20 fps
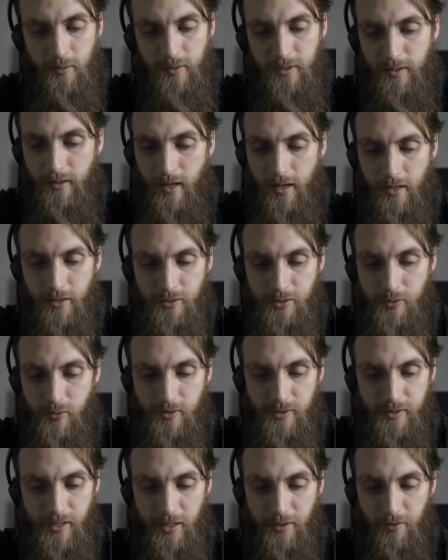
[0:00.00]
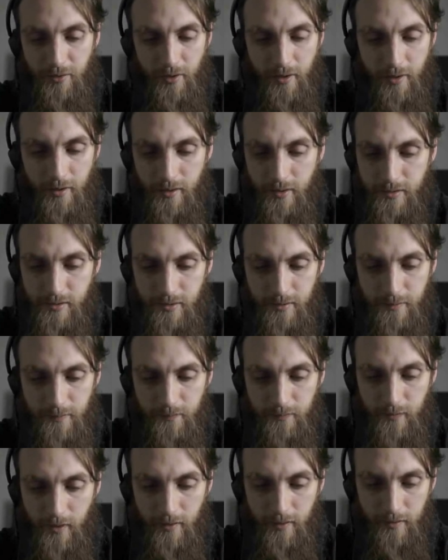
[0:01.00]
with a lot of suicidal thoughts.
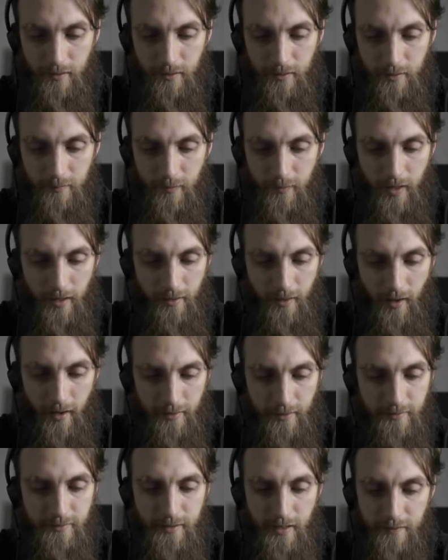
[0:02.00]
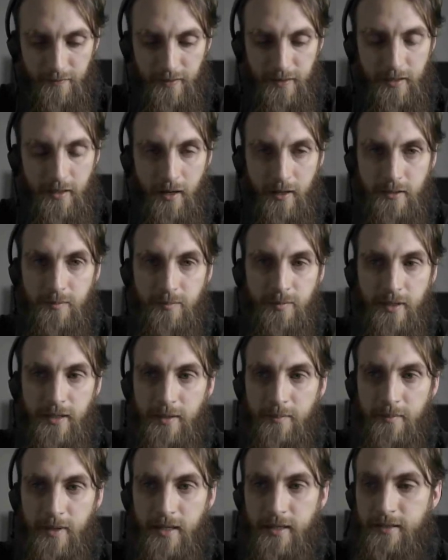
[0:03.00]
I definitely
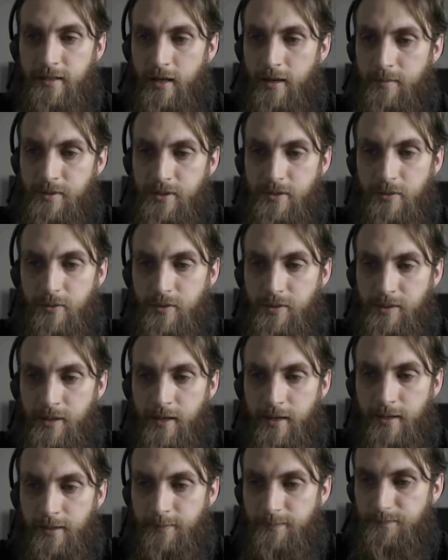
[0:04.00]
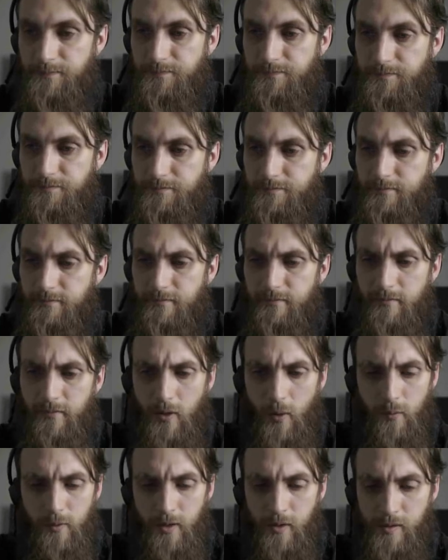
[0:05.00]
contemplated many times suicide
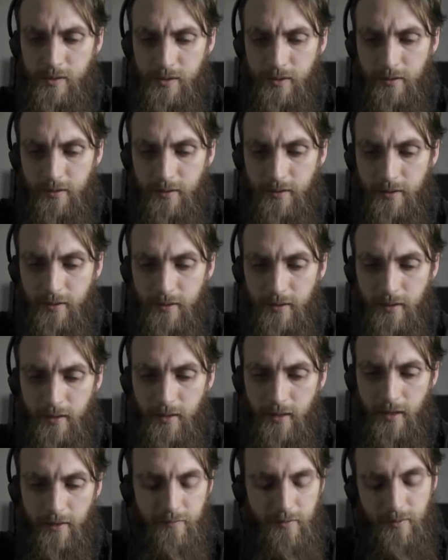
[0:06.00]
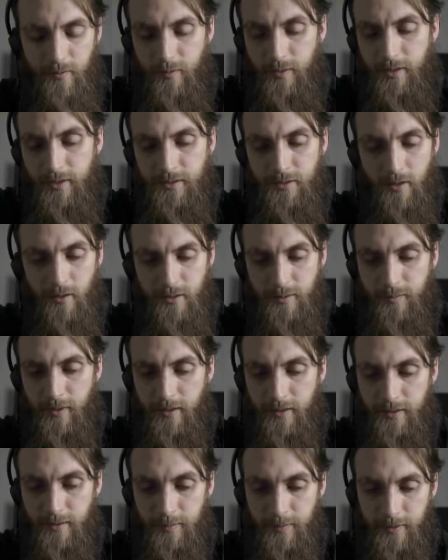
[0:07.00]
when I was younger. I've never really talked
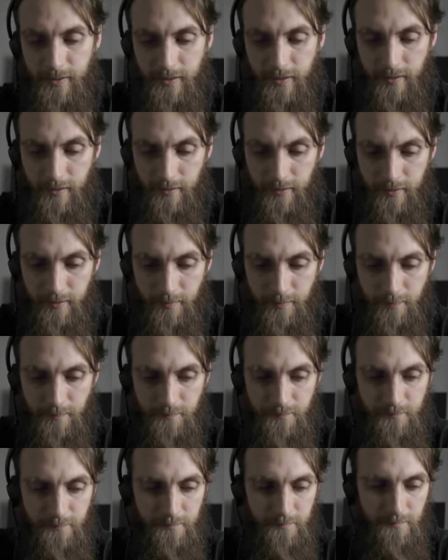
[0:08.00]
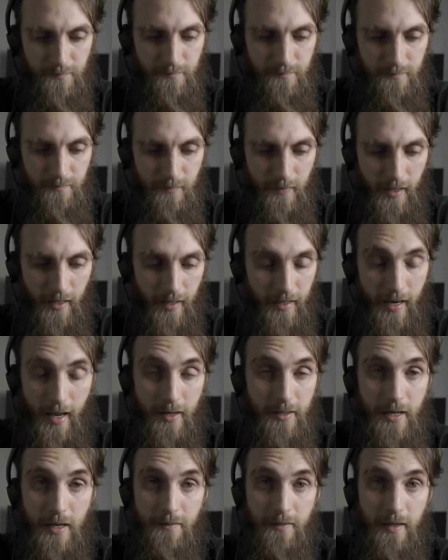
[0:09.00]
about it, but and
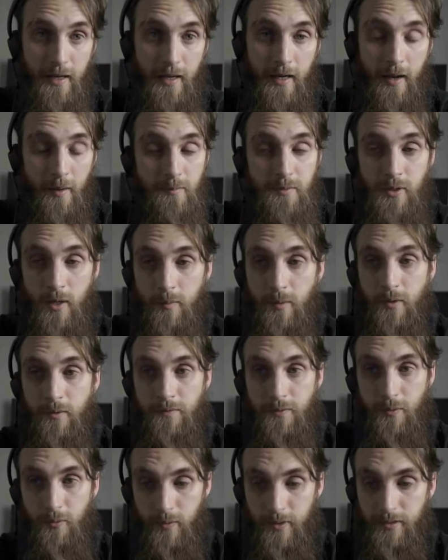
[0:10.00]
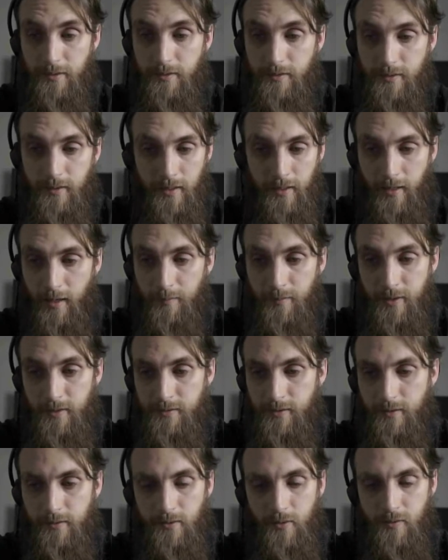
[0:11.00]
I'm talking about for real. Like I'm
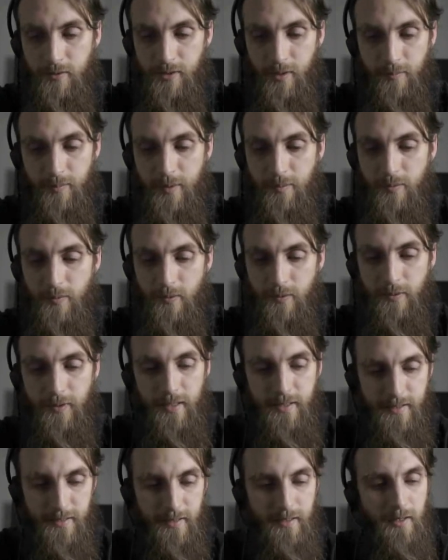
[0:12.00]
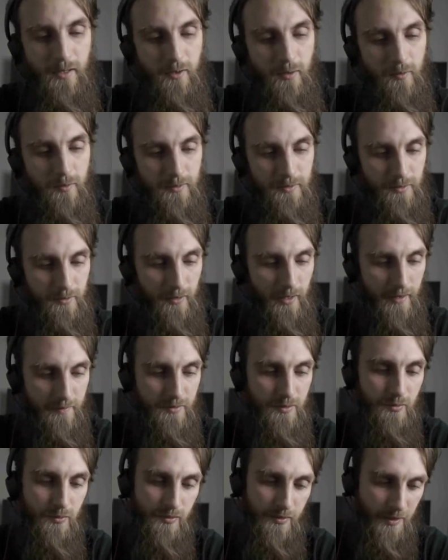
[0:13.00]
not, some people they say, oh, have
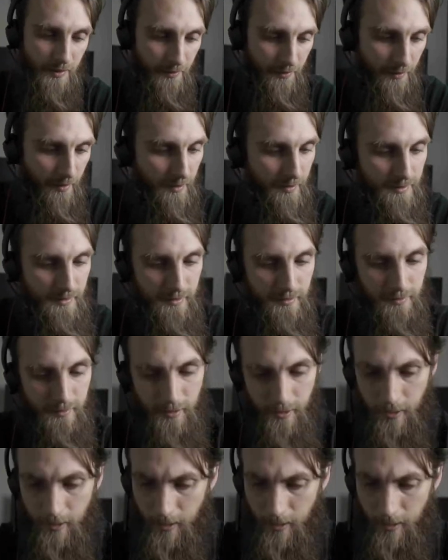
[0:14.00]
suicidal thoughts and